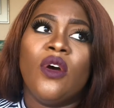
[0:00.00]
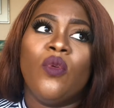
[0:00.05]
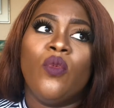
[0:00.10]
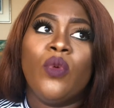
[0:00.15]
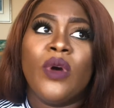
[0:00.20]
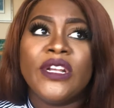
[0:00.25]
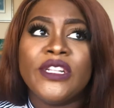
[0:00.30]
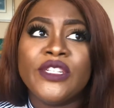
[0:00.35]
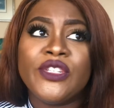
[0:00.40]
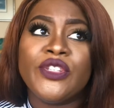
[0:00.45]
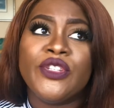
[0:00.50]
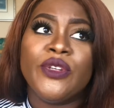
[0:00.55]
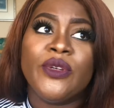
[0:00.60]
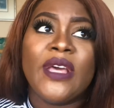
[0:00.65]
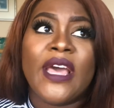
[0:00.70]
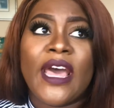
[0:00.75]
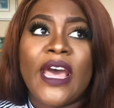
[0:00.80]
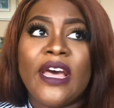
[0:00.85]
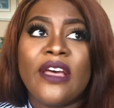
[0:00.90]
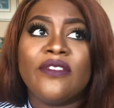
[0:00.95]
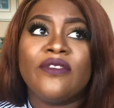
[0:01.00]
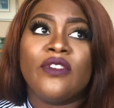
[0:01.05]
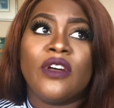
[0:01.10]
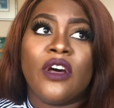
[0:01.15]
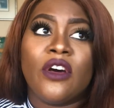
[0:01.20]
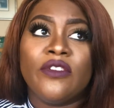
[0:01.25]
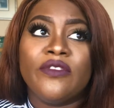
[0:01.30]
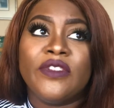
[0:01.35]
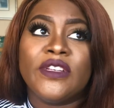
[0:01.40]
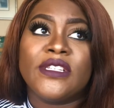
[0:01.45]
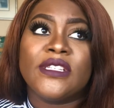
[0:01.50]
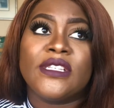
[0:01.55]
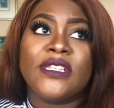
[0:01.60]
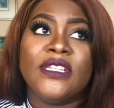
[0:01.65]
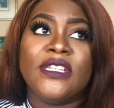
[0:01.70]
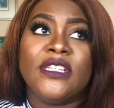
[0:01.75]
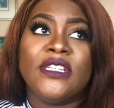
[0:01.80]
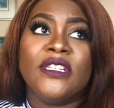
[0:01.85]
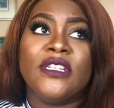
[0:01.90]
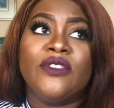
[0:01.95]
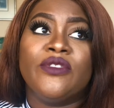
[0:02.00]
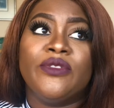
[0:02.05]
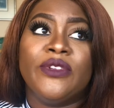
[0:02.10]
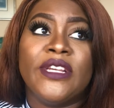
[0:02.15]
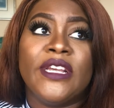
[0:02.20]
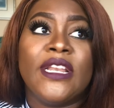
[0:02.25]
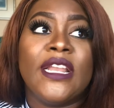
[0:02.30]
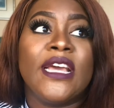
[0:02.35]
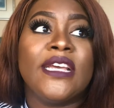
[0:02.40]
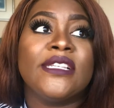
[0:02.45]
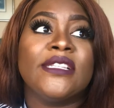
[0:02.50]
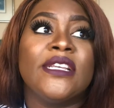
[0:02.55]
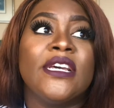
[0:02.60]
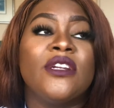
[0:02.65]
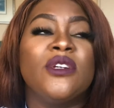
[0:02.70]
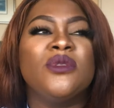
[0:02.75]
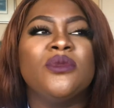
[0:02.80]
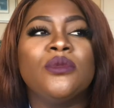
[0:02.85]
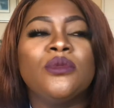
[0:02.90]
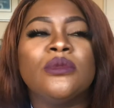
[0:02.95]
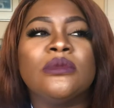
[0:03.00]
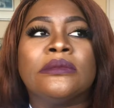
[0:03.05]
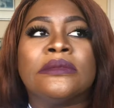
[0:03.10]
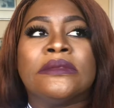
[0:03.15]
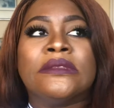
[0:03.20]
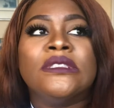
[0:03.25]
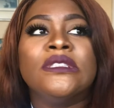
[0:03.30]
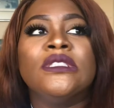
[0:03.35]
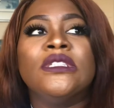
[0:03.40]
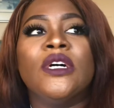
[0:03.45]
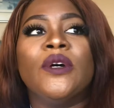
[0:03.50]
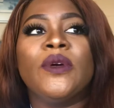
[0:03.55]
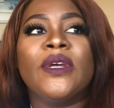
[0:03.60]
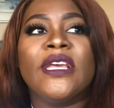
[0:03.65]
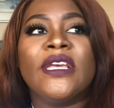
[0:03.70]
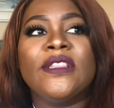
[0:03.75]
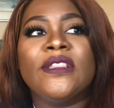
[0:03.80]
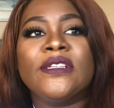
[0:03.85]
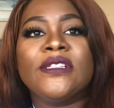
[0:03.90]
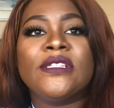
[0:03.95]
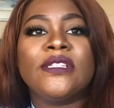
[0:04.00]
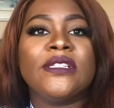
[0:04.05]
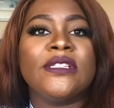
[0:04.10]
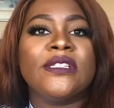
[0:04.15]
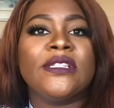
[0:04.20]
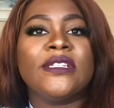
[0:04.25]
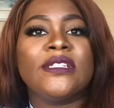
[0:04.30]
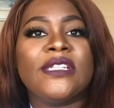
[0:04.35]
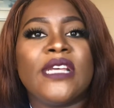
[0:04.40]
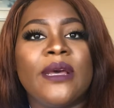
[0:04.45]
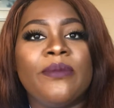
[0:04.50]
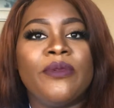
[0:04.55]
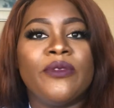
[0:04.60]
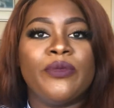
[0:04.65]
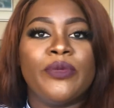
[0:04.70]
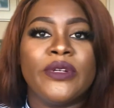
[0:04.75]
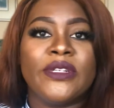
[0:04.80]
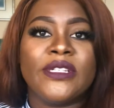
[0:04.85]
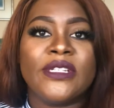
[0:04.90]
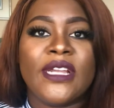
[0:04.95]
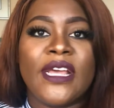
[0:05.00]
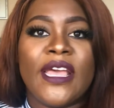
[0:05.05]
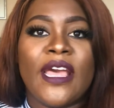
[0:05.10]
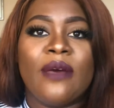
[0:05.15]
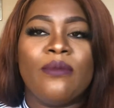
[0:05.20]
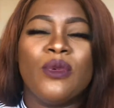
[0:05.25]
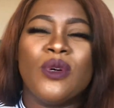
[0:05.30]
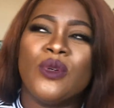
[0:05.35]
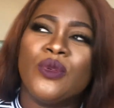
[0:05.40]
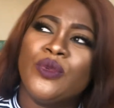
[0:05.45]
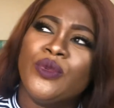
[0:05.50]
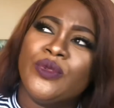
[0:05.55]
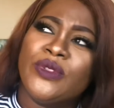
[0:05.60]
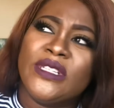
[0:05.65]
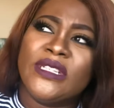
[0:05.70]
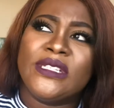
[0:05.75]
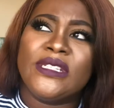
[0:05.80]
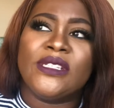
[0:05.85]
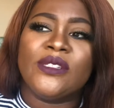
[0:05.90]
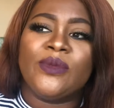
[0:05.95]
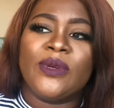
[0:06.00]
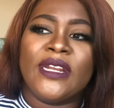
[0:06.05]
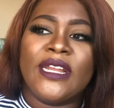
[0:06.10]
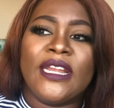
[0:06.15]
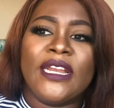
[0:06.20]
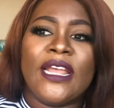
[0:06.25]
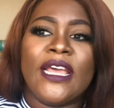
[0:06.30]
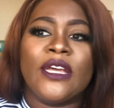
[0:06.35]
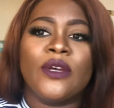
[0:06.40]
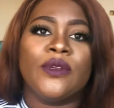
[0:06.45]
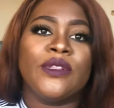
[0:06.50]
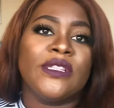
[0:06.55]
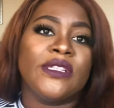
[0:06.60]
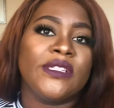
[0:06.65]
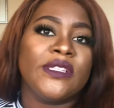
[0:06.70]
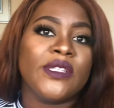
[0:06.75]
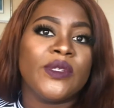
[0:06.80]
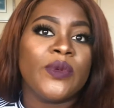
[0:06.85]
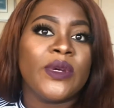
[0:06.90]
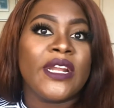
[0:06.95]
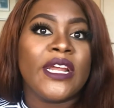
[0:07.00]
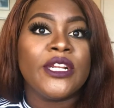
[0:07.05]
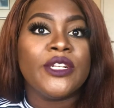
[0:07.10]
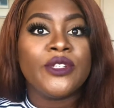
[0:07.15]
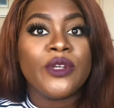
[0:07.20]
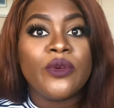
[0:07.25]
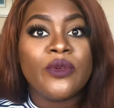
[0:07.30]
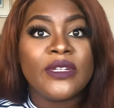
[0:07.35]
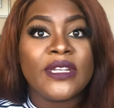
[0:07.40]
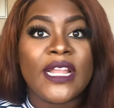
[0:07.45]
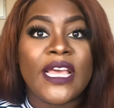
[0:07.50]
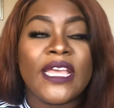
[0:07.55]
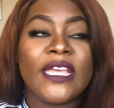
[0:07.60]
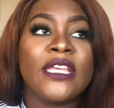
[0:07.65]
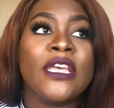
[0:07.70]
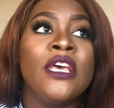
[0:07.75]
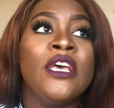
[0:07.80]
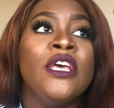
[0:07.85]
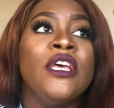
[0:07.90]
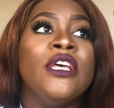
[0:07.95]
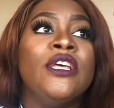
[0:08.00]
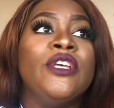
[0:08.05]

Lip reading: once you have obviously realized that, oh, okay, this is the type of person I am, or oh, this is what I like, or this is what I don't like,